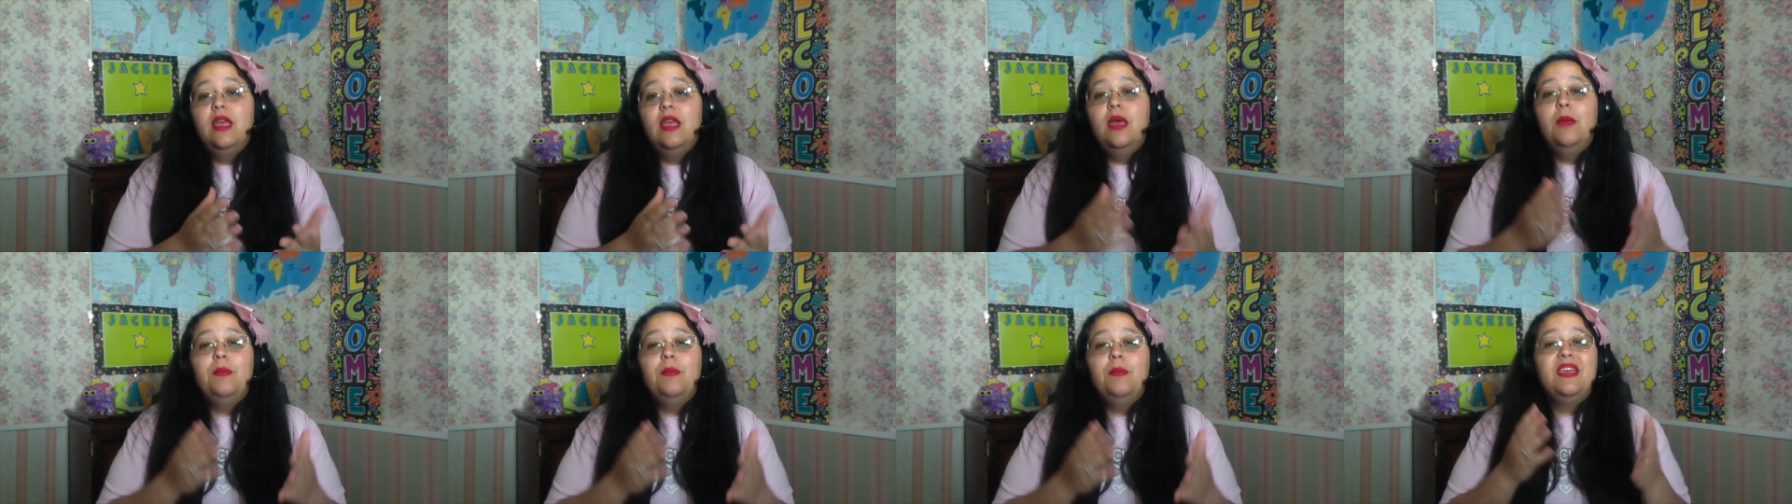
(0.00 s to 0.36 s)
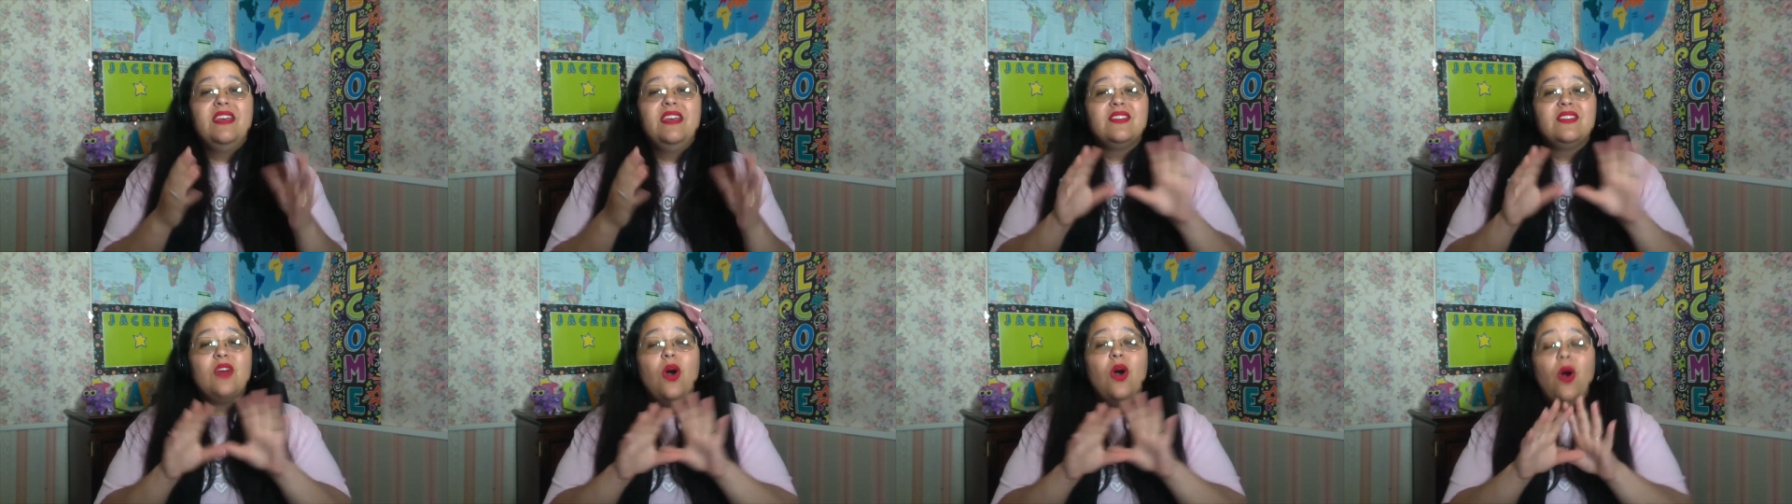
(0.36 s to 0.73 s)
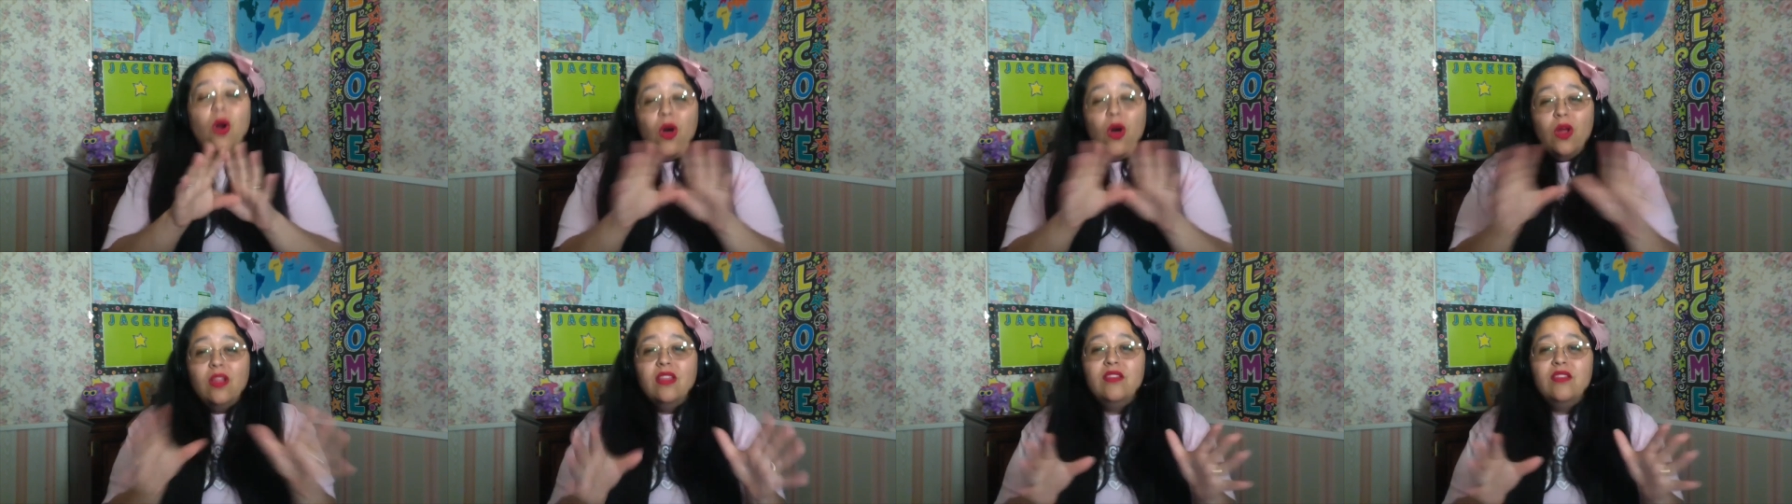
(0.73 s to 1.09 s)
because
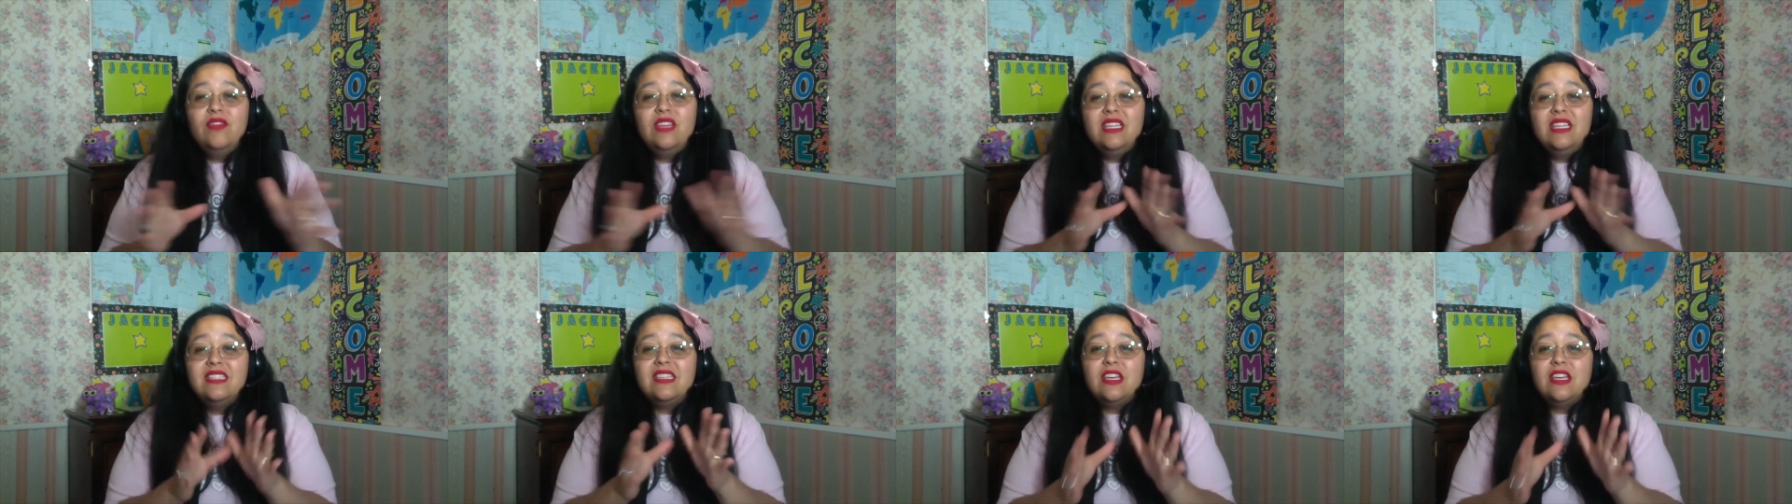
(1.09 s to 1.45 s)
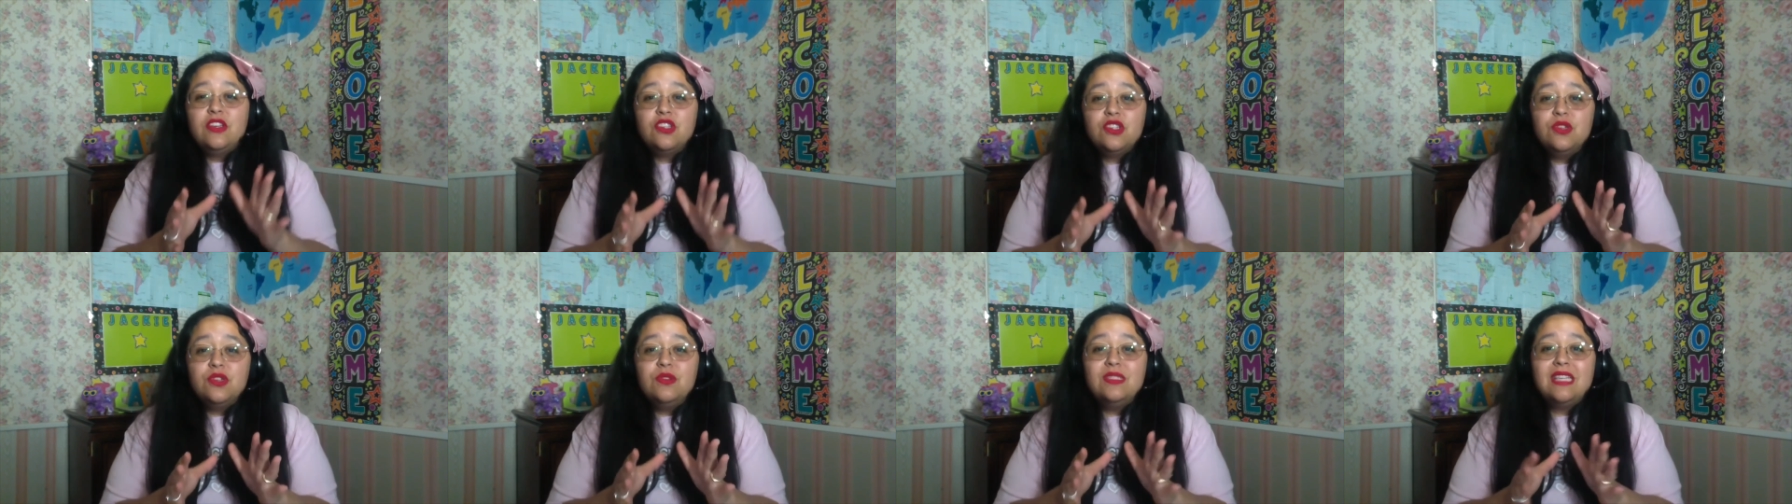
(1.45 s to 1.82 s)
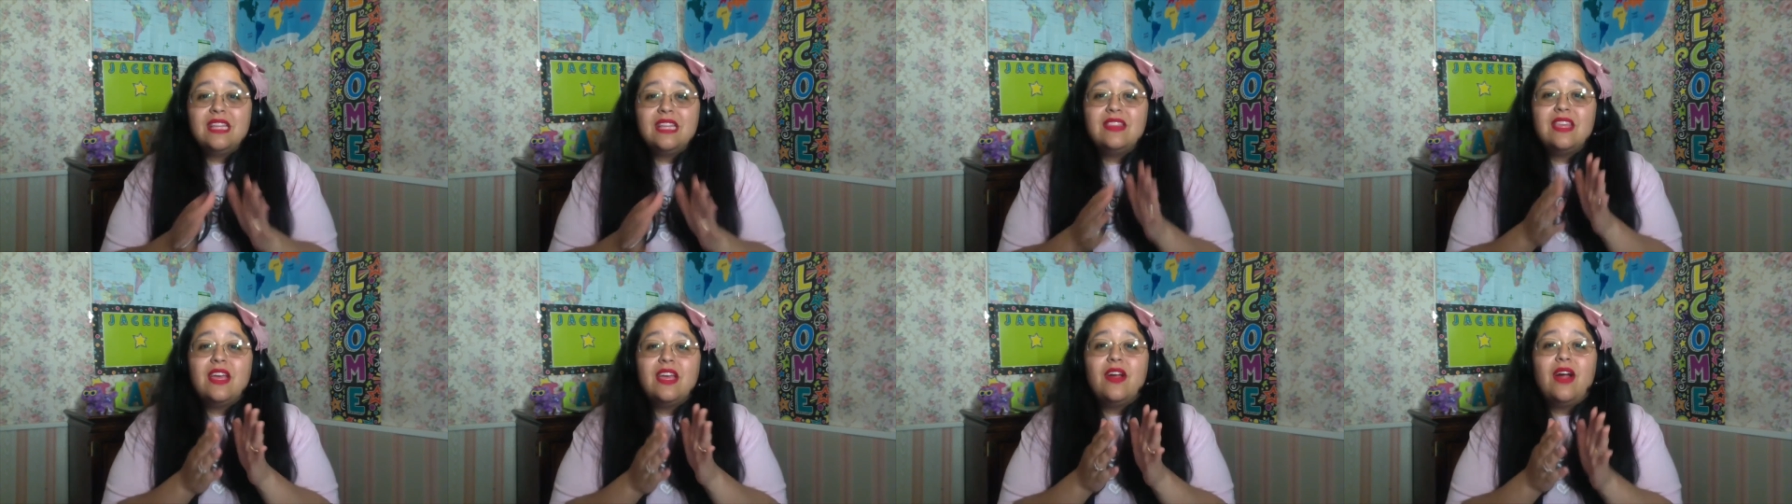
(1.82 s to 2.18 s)
all of these issues that
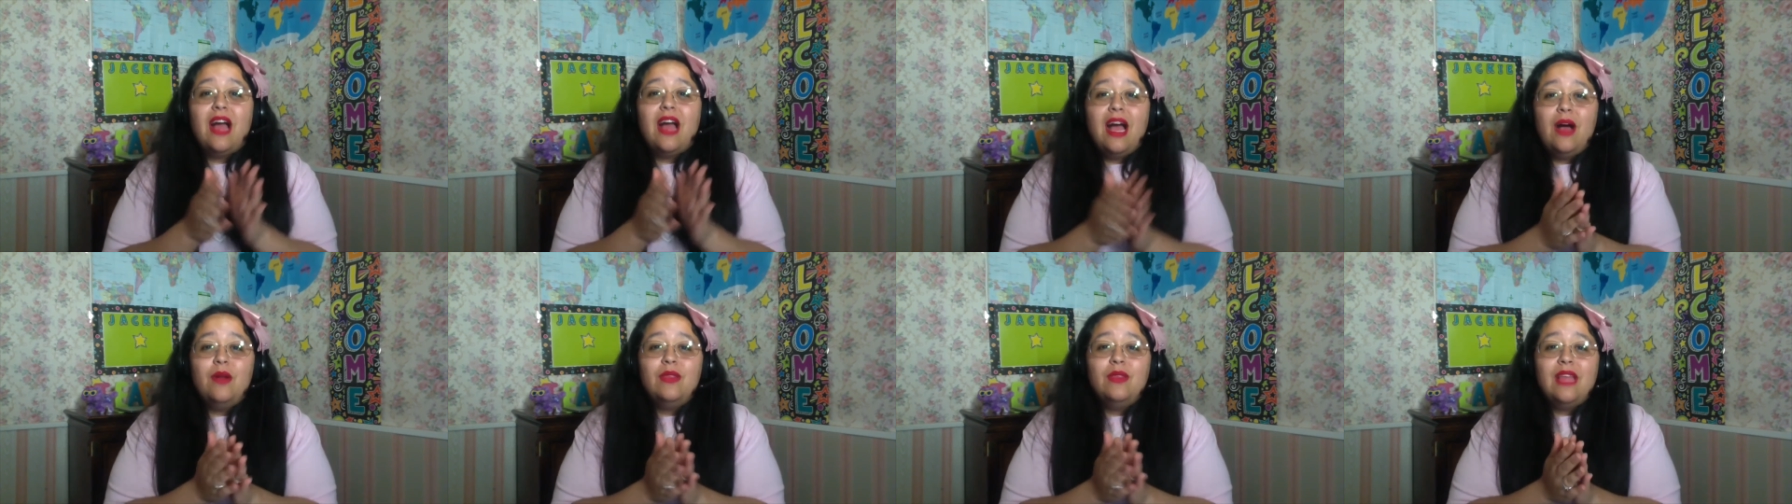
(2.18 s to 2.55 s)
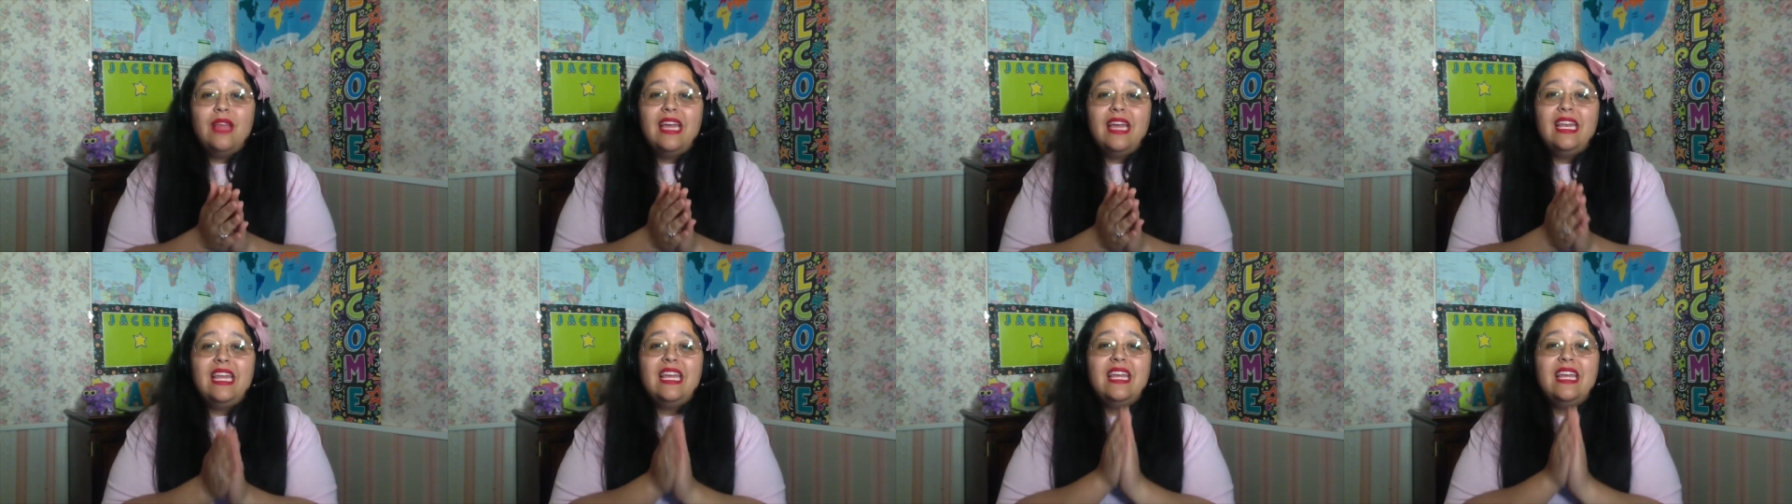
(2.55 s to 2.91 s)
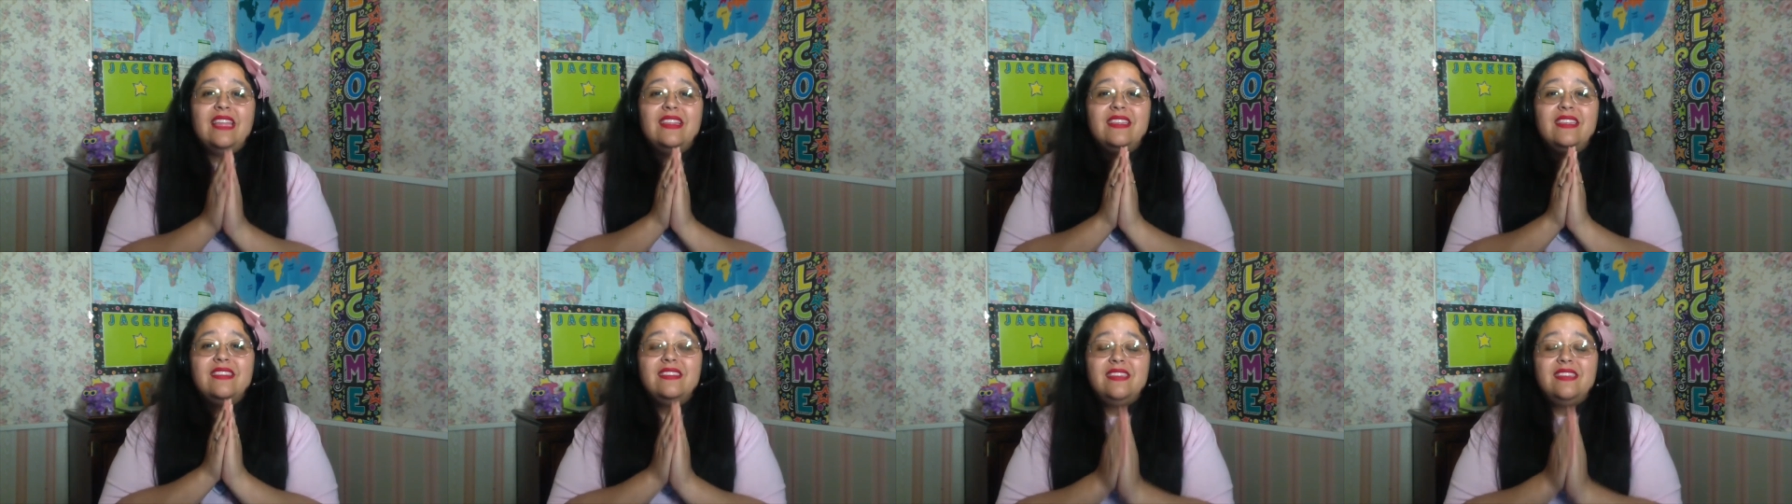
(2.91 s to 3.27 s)
they are outlining in
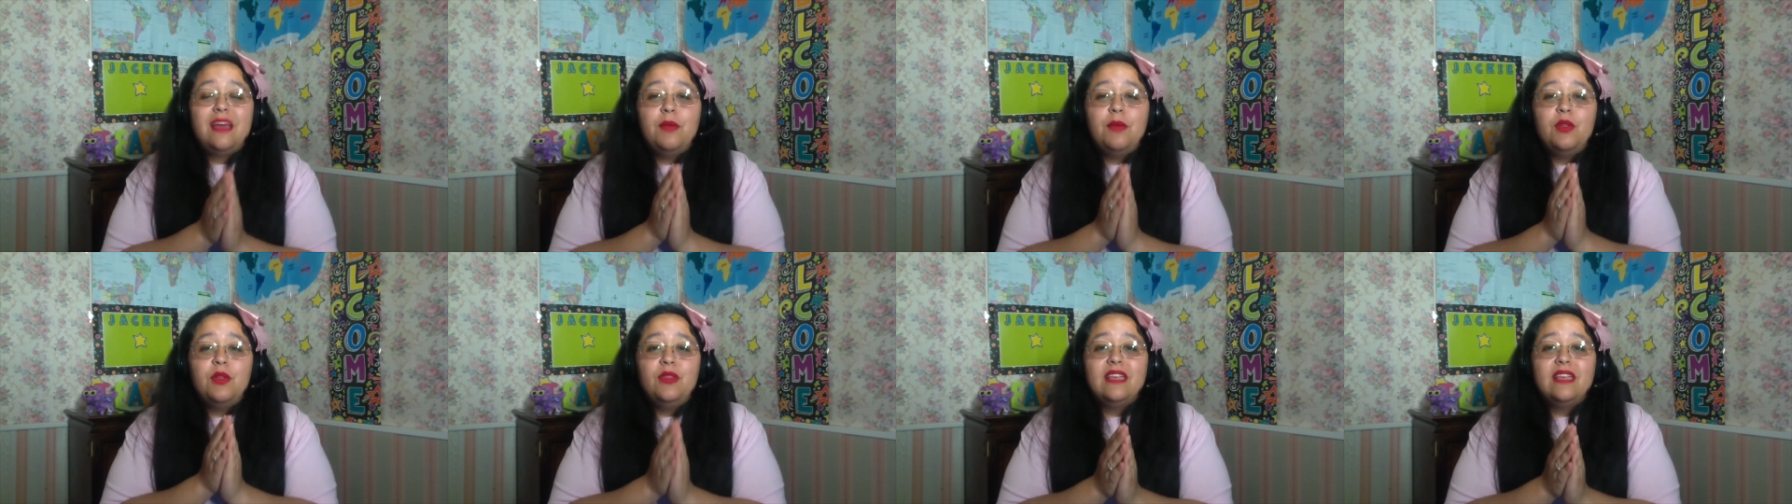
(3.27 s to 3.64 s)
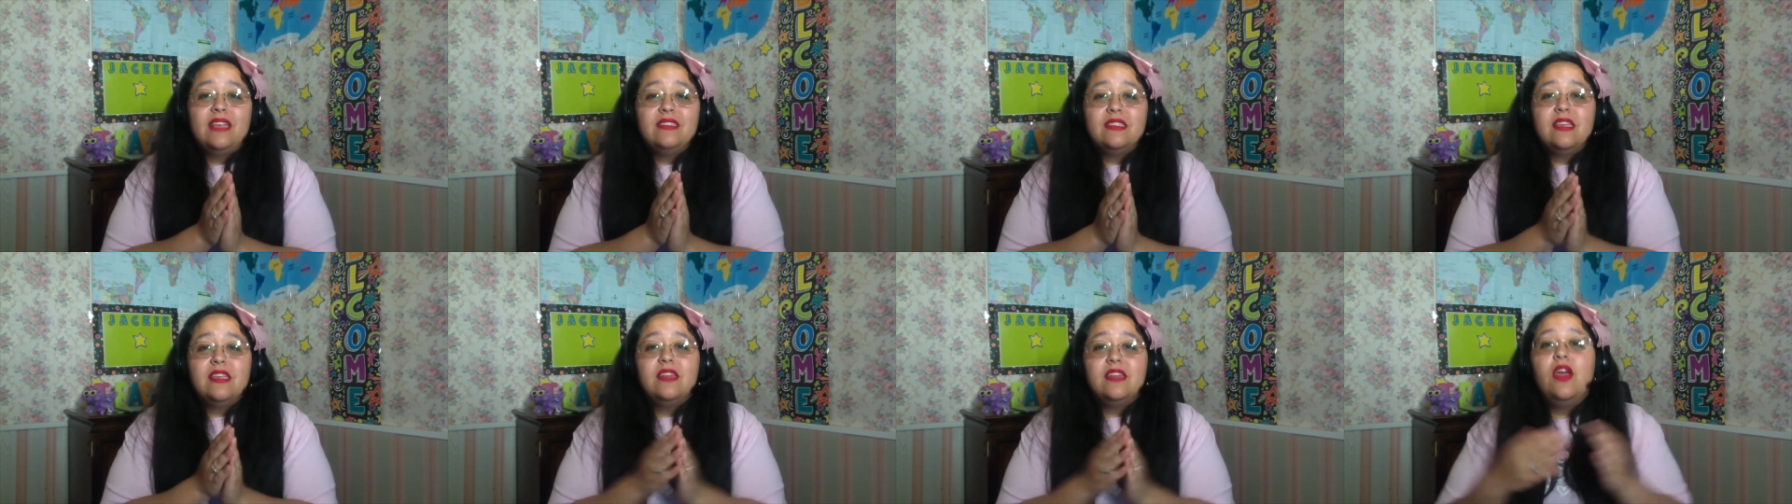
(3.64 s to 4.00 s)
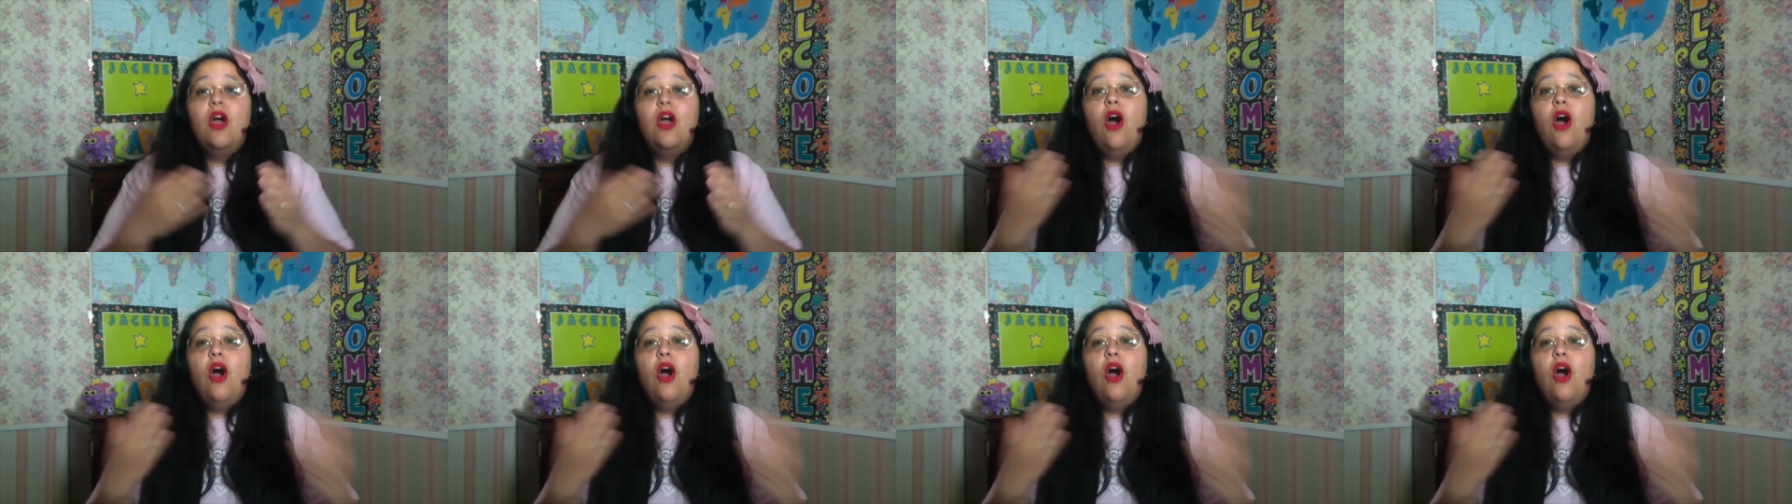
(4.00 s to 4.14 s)
this demo lesson